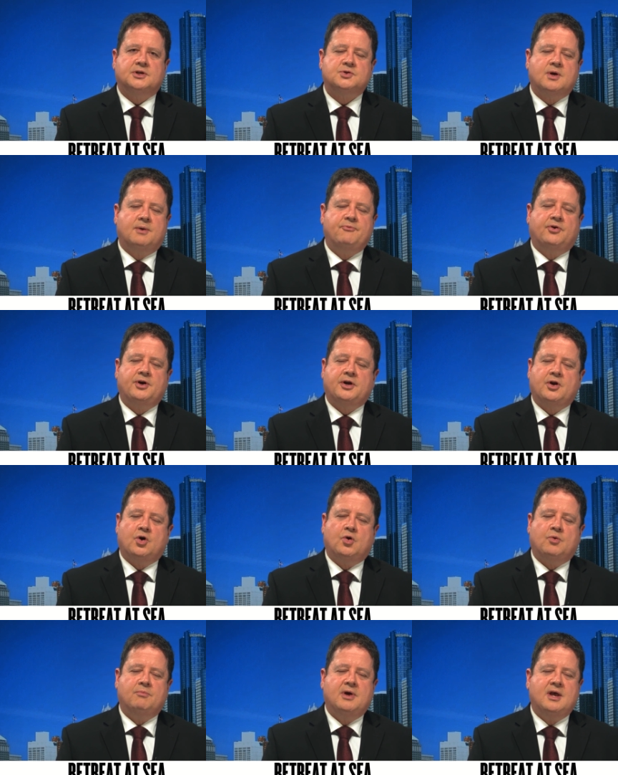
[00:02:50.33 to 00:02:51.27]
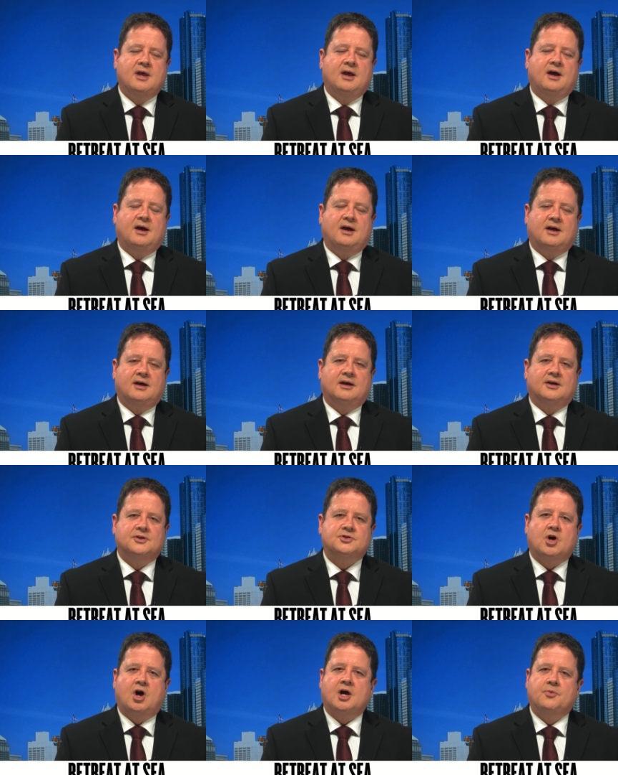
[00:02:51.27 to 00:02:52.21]
So I'm very at home uh,
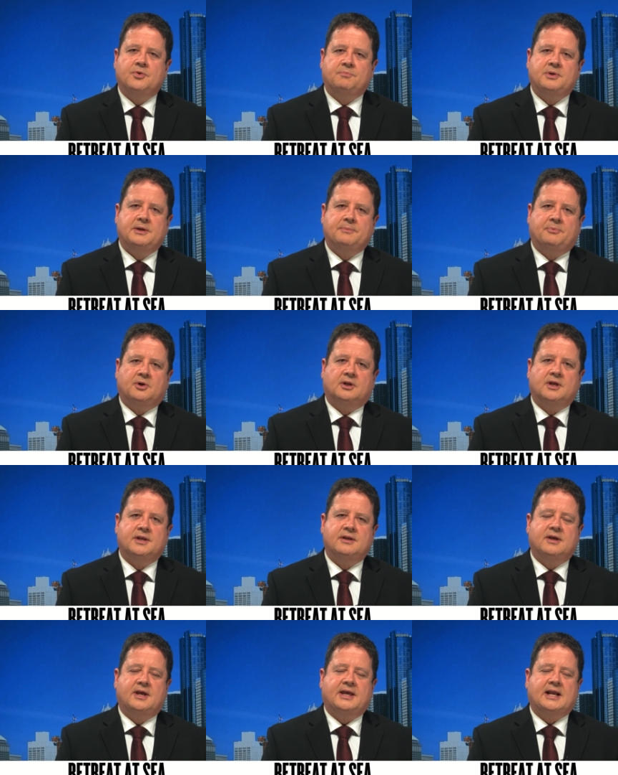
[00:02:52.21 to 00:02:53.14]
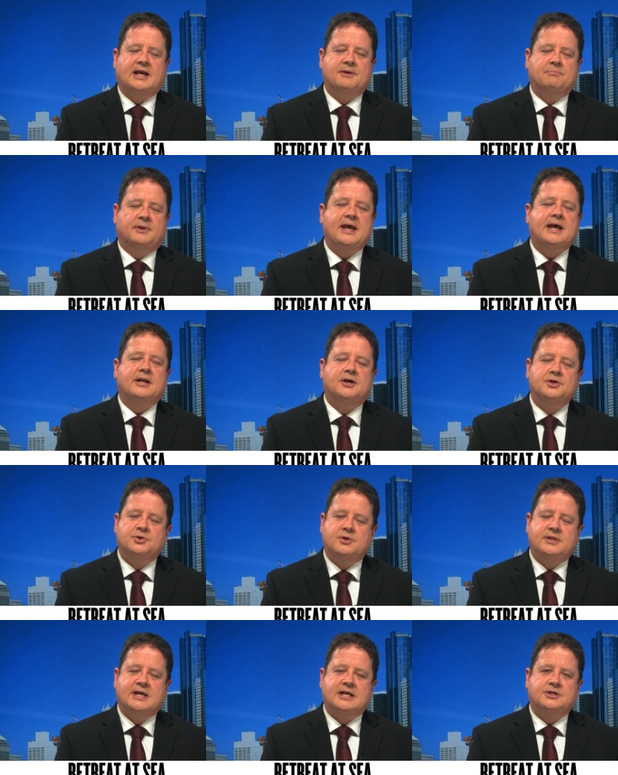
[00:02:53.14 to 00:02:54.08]
talking with people, and, and I plan on
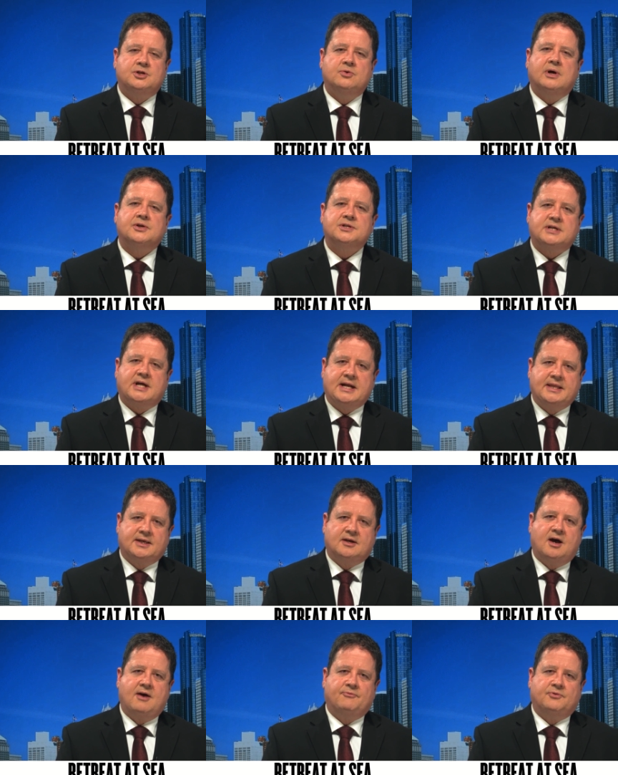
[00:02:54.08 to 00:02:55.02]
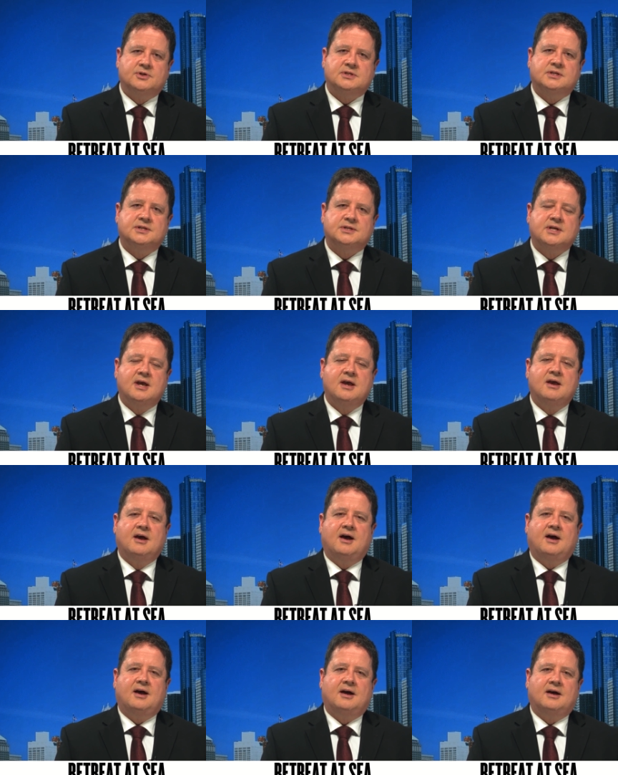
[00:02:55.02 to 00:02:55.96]
doing that too outside of the conferences,
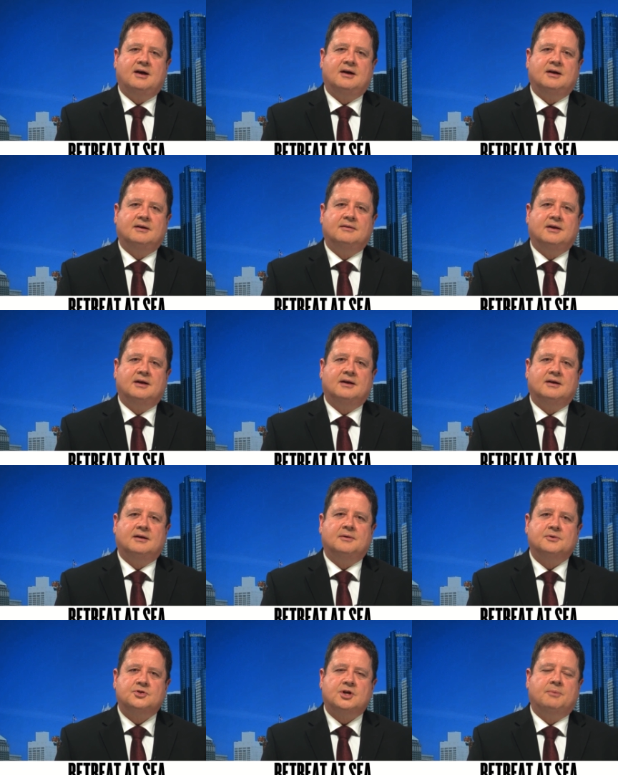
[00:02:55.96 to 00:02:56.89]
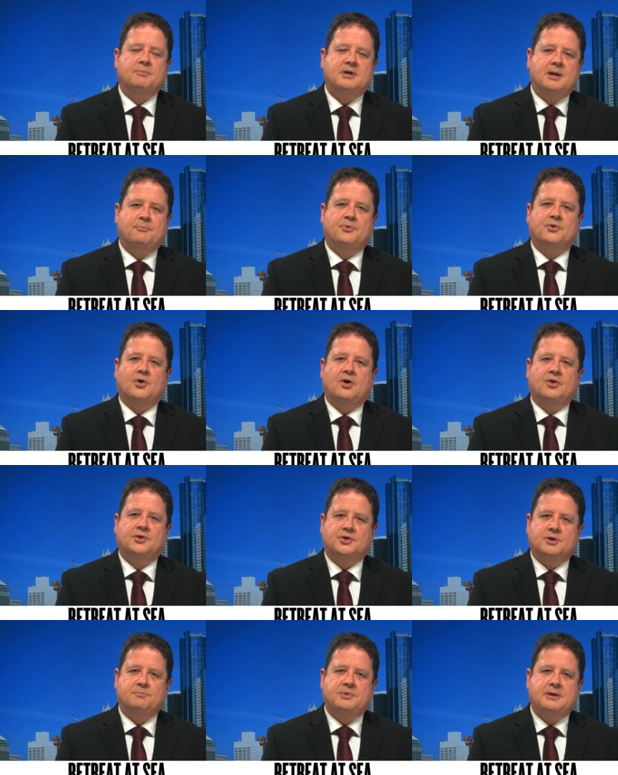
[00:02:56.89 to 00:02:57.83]
uh, chumming up with all the
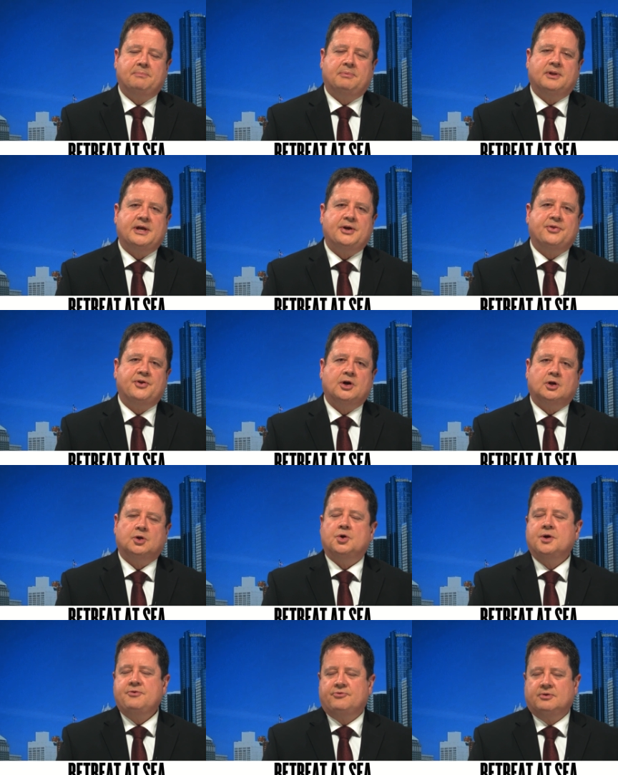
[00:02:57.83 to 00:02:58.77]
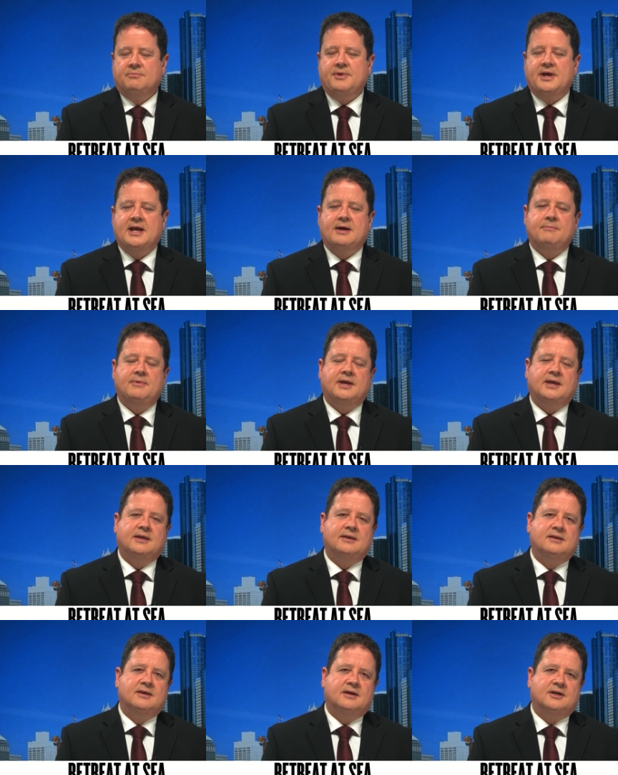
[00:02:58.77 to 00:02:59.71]
good people out there, learning from them,
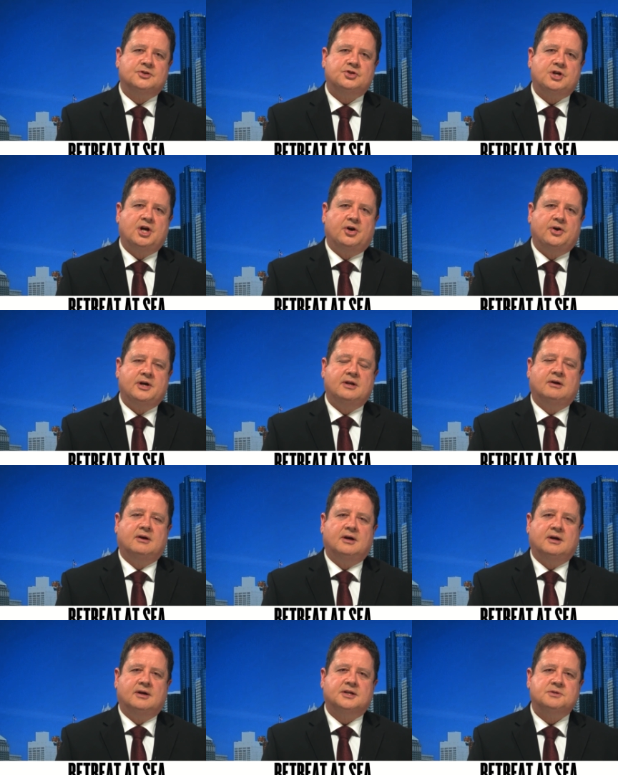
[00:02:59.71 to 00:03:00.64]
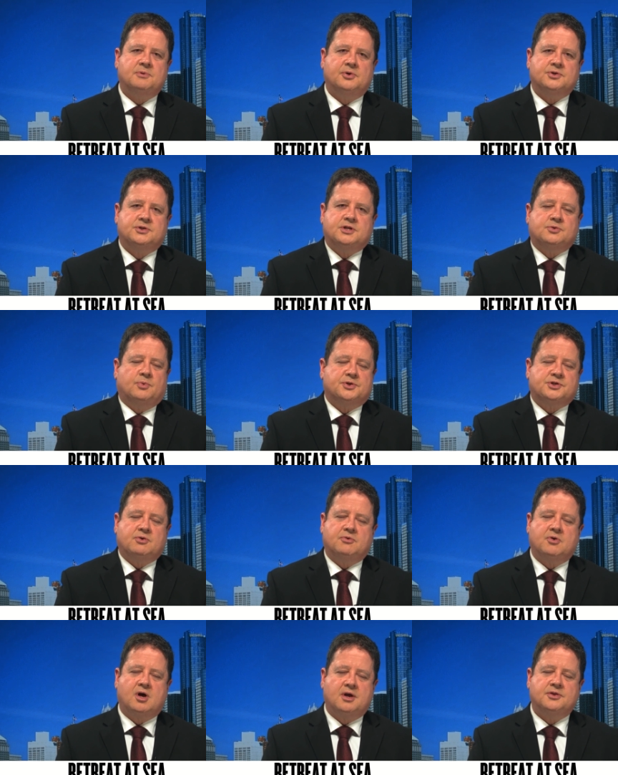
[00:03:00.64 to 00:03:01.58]
and sharing experiences, what's
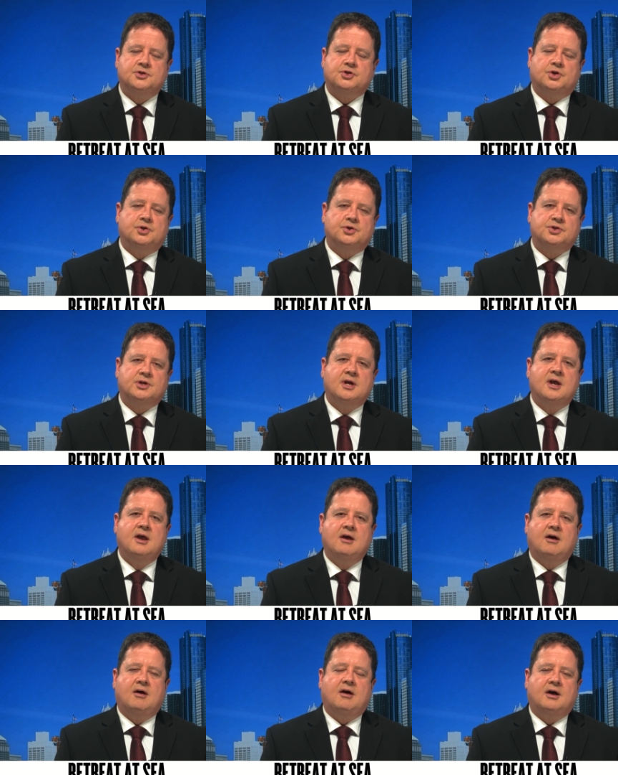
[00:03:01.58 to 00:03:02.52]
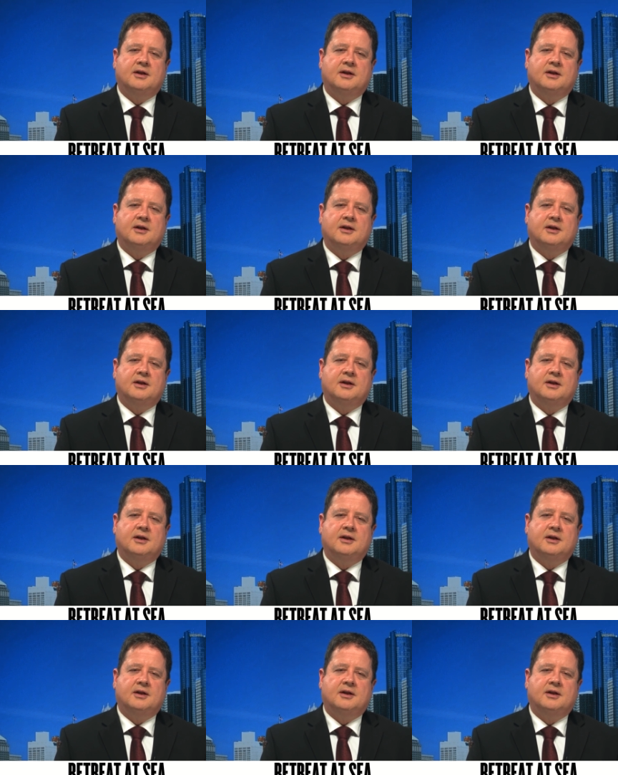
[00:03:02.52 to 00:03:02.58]
going on in the church on